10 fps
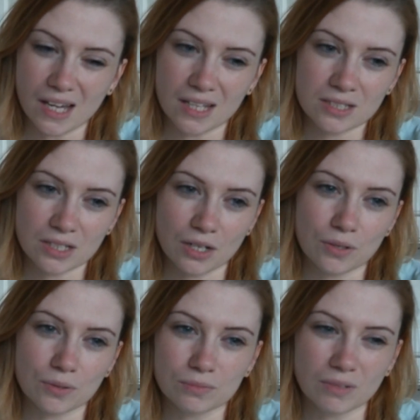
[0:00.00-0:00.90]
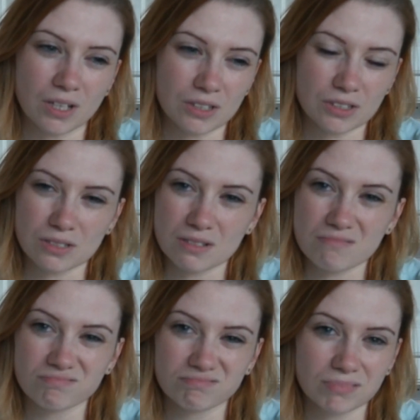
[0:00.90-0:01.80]
so I
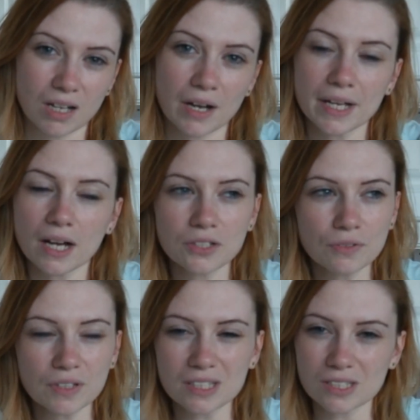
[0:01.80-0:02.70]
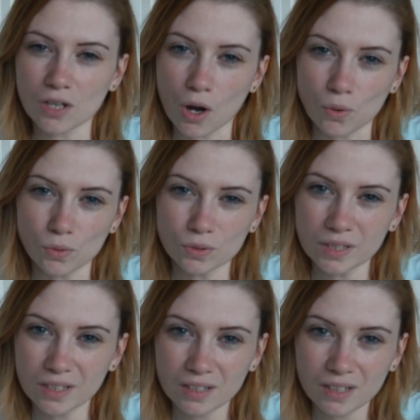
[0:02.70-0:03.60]
don't think it's a cold.
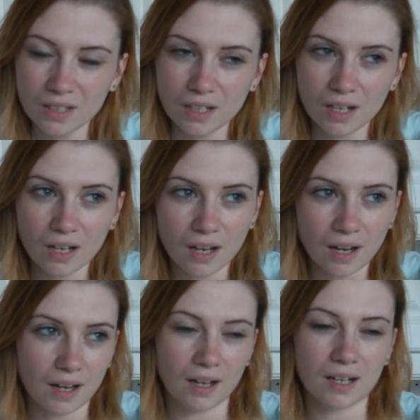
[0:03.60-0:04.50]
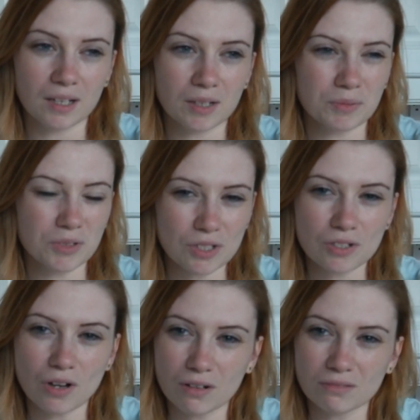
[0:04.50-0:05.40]
I'm just
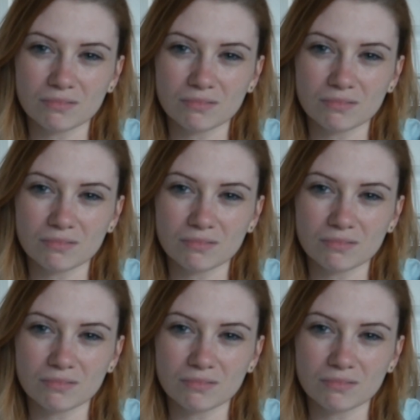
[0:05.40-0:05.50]
not